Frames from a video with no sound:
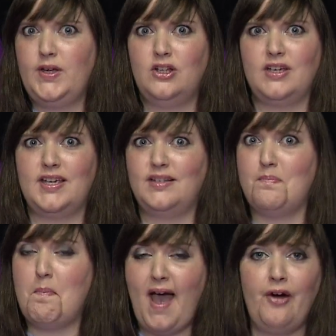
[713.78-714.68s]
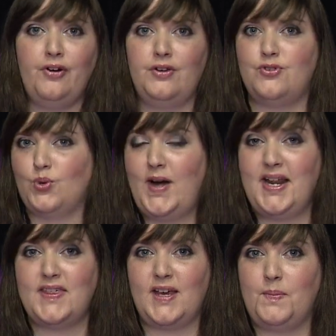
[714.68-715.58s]
if we look at marriage or
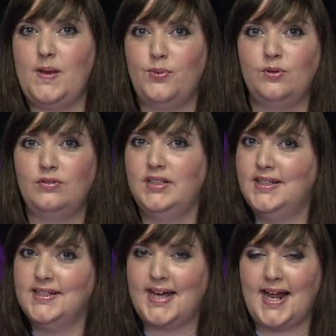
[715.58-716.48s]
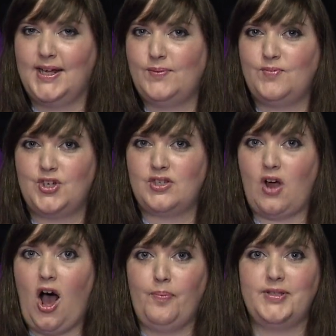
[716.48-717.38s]
anything, people kind of
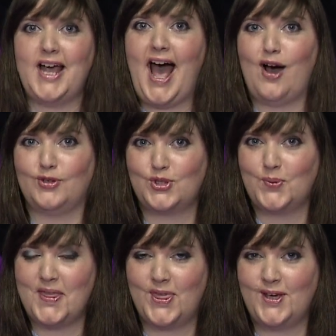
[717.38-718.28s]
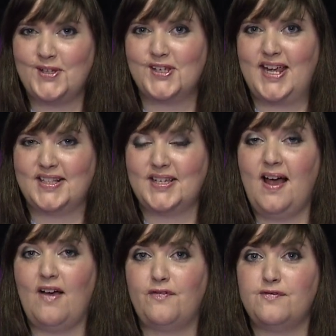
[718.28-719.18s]
just opt out when things get
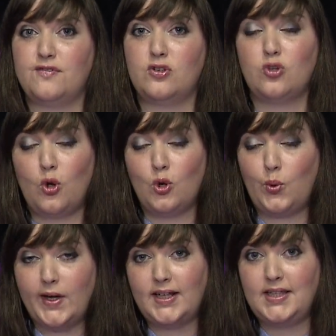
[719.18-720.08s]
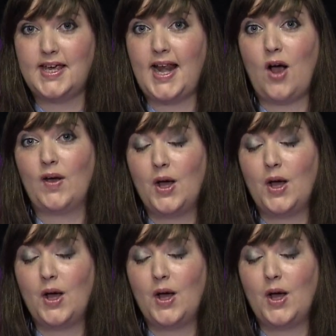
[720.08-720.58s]
tough so quickly in our